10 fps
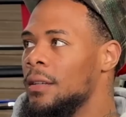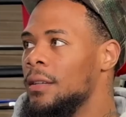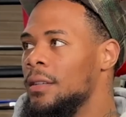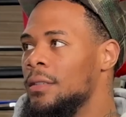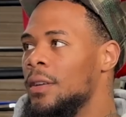
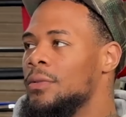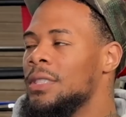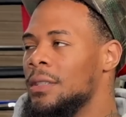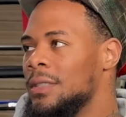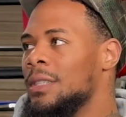And,
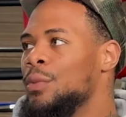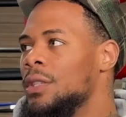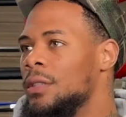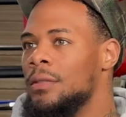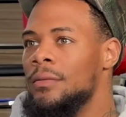
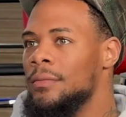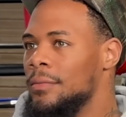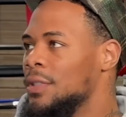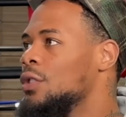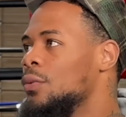similar
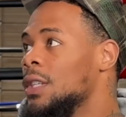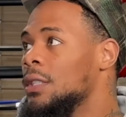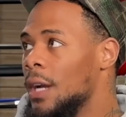situation,